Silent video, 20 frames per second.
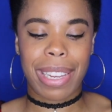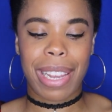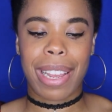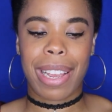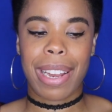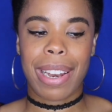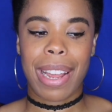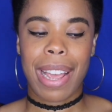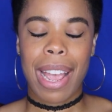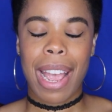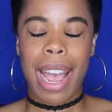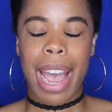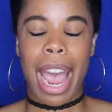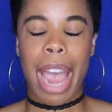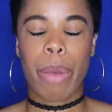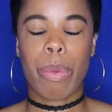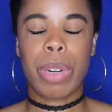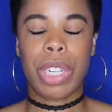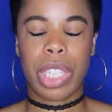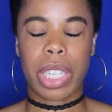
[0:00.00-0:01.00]
and
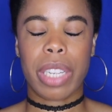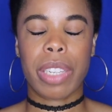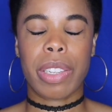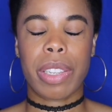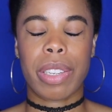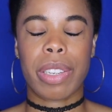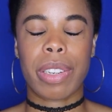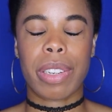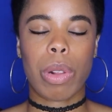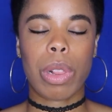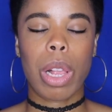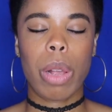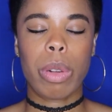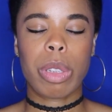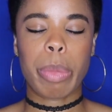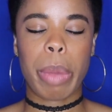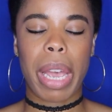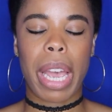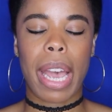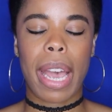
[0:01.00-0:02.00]
I would just
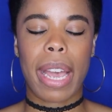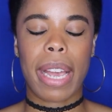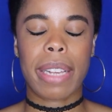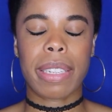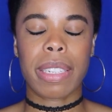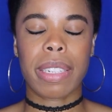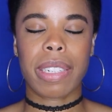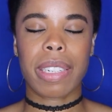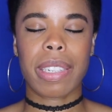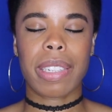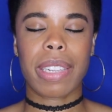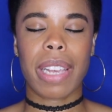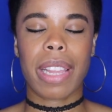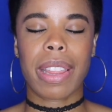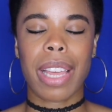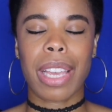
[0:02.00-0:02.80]
close my eyes and just say,